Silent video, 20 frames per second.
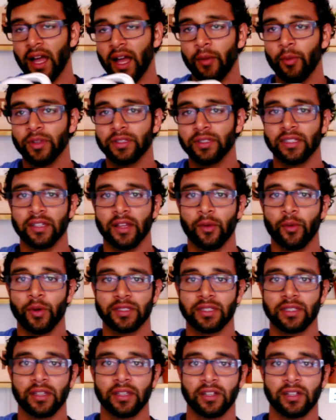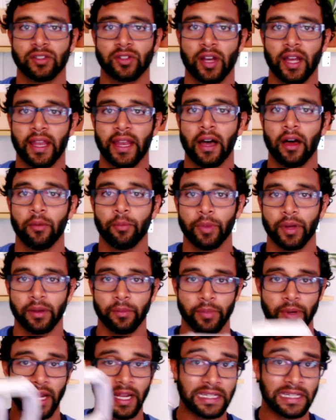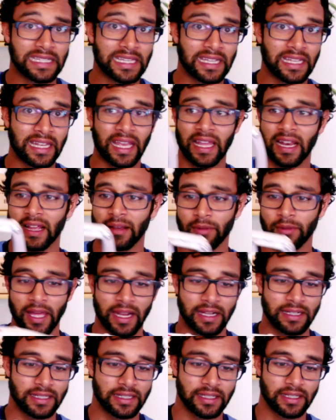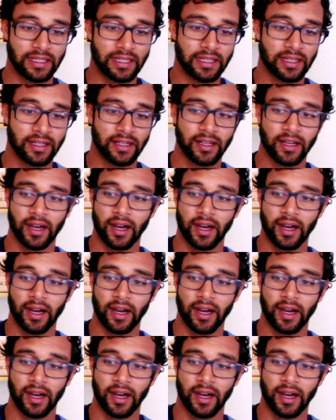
wasn't gonna try it out, but I did, and I'm glad I did.